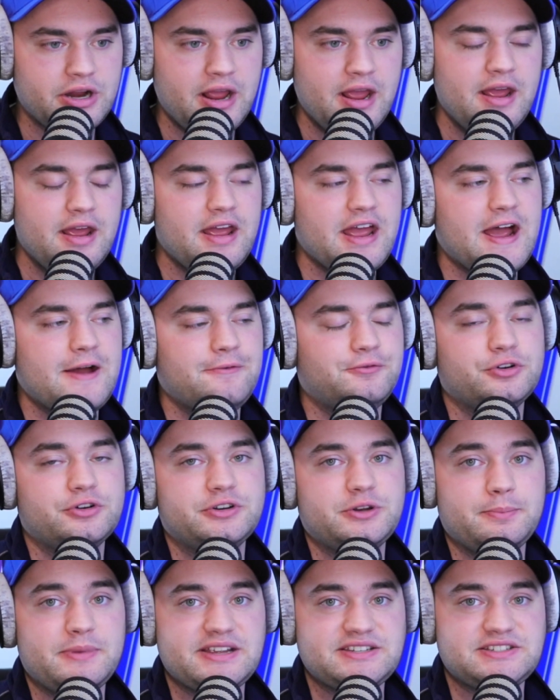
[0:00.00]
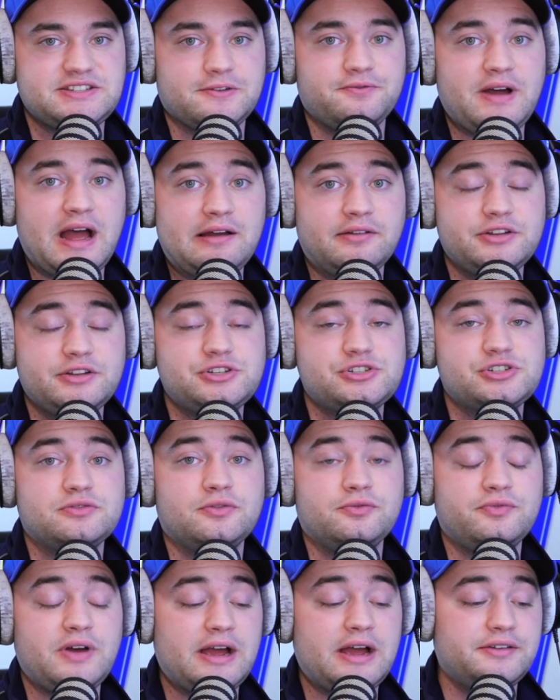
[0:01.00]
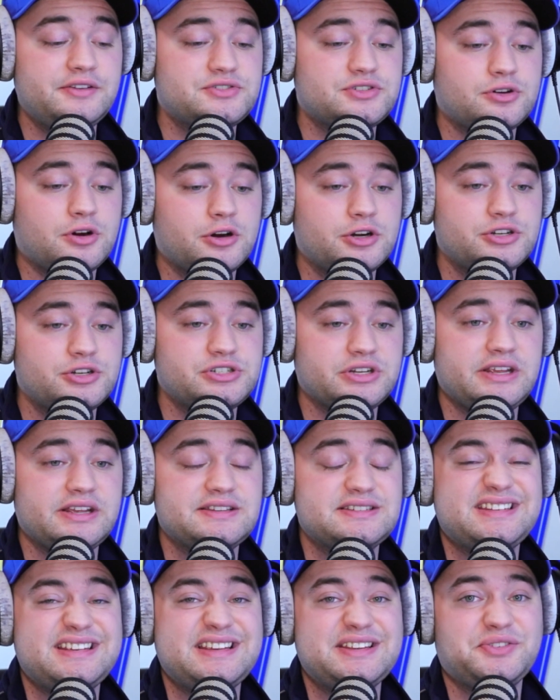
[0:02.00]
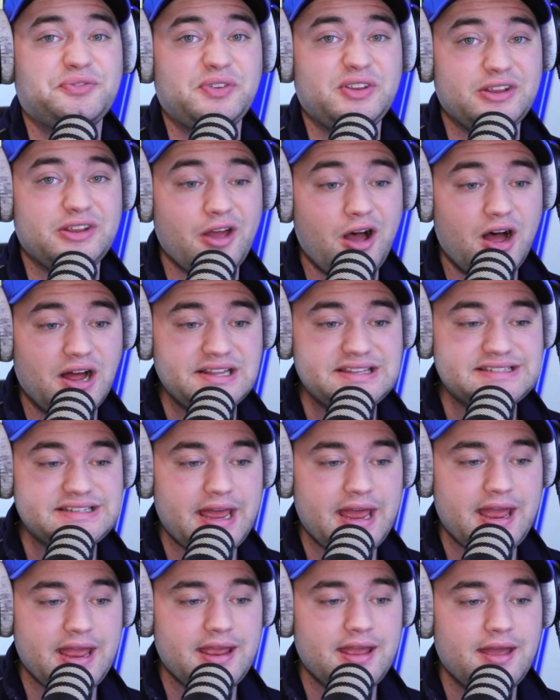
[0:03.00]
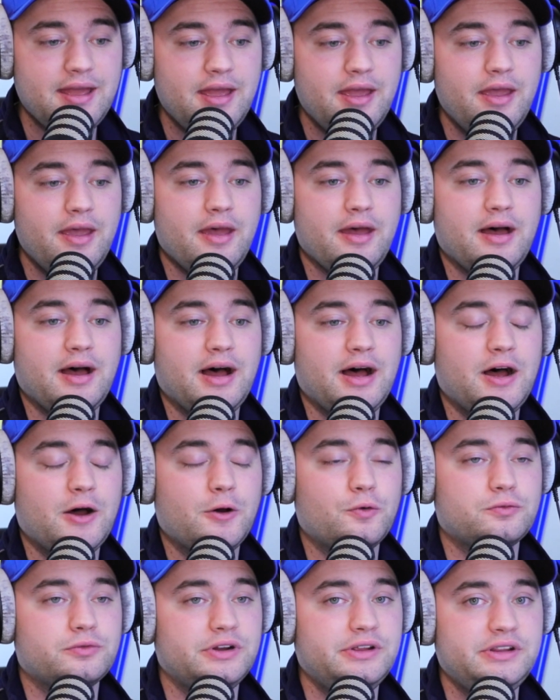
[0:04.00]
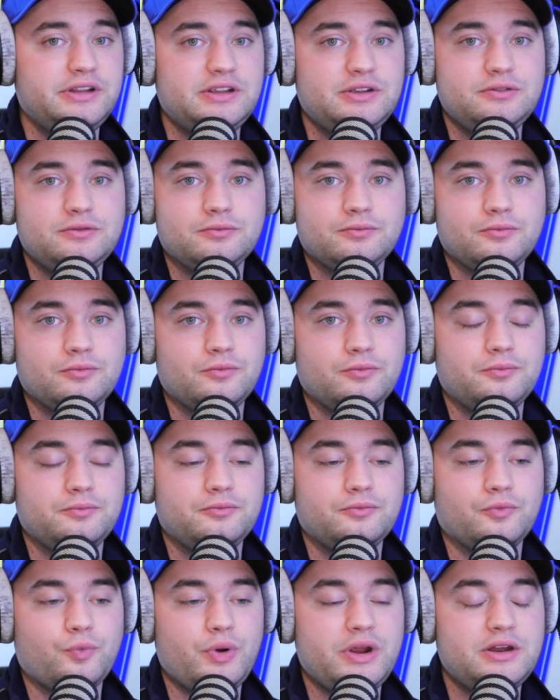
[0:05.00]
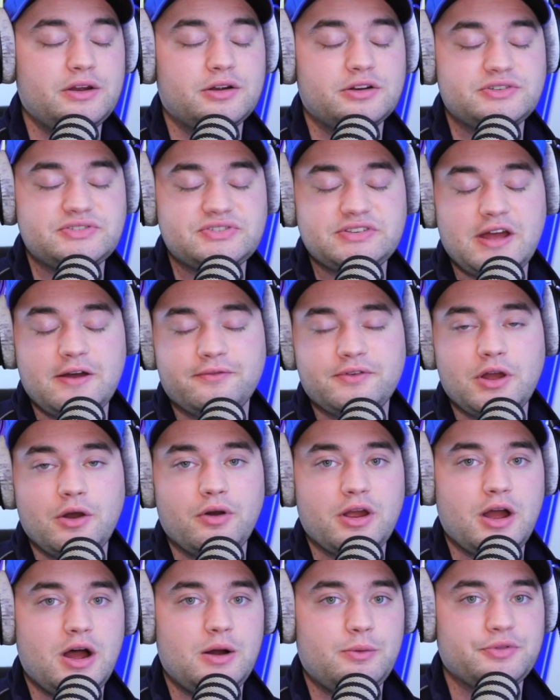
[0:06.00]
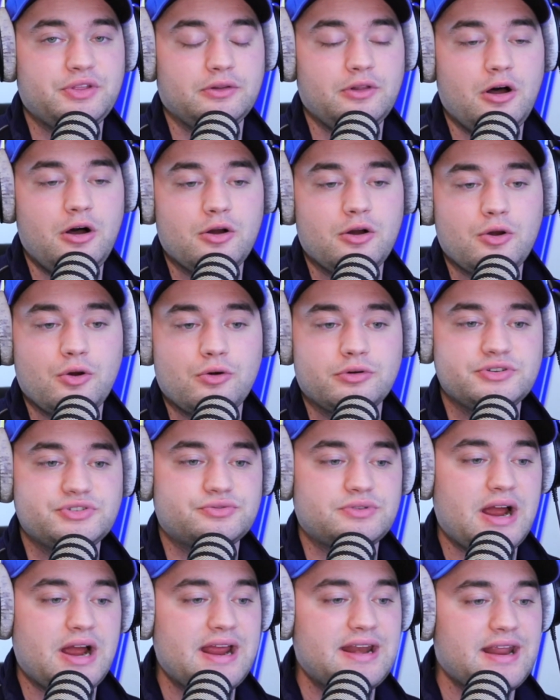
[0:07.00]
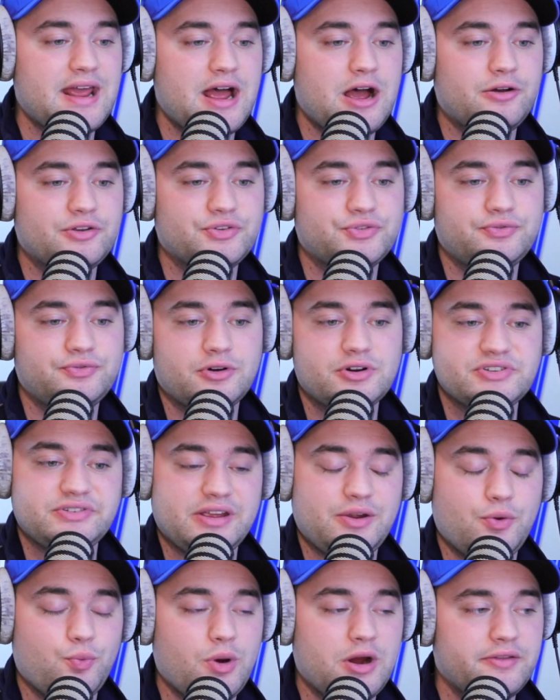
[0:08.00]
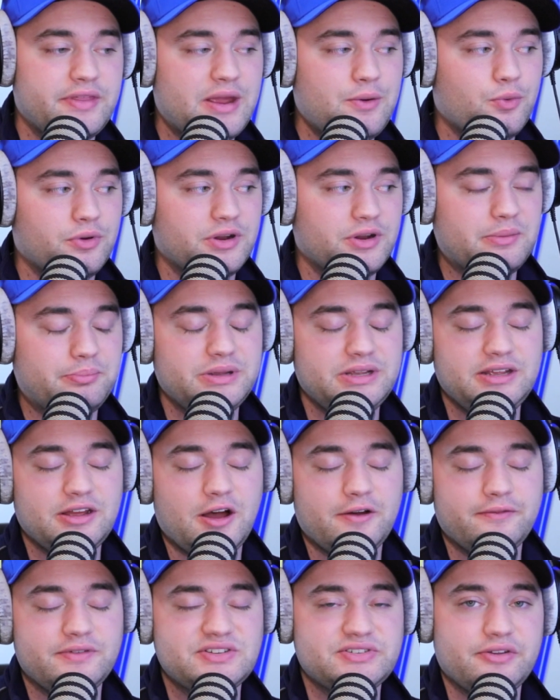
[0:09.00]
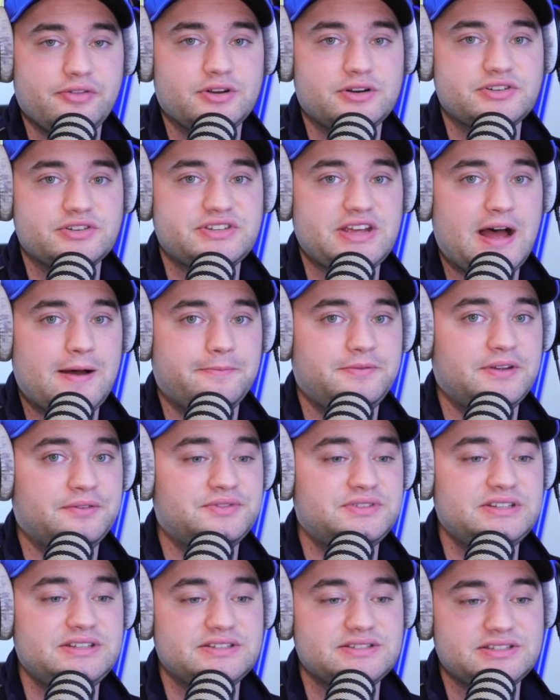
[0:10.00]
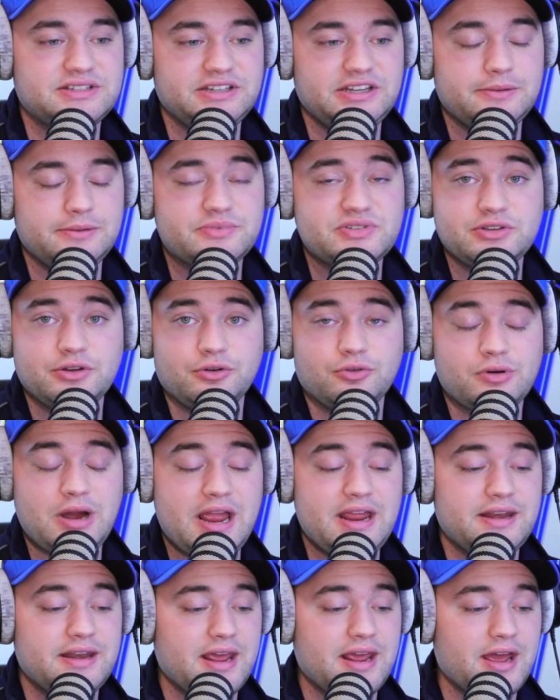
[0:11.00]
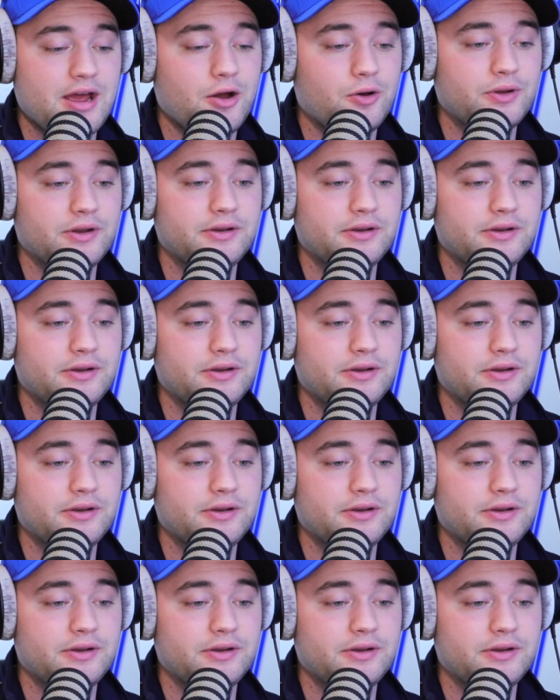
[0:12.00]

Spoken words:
after a domestic violence charge against his fiance. Really weird stuff going on with the Longhorns right now as far as like where they want to be. Obviously, they're a top 15 team still right now, and